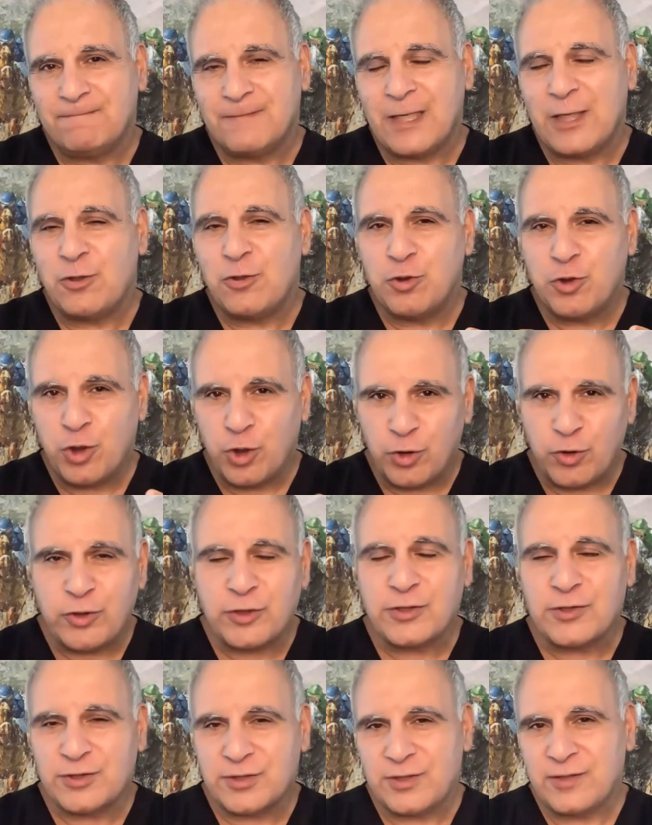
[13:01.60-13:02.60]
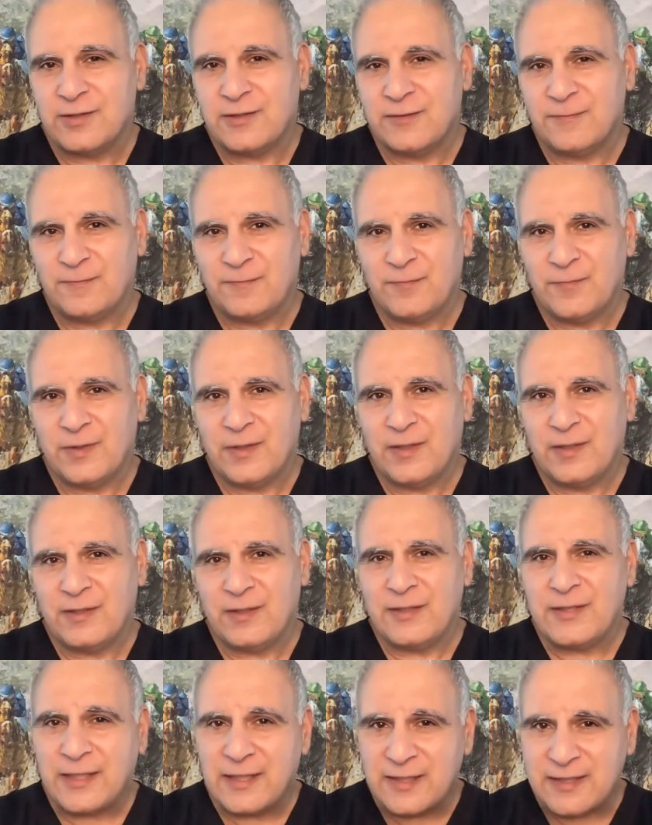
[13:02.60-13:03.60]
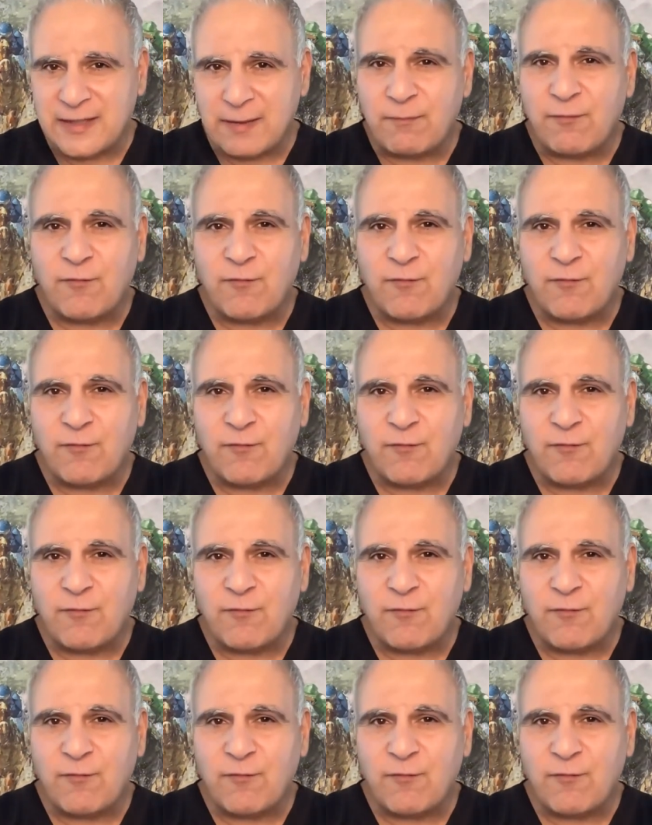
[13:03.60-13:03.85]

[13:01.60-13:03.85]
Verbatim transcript: encouraged to take a step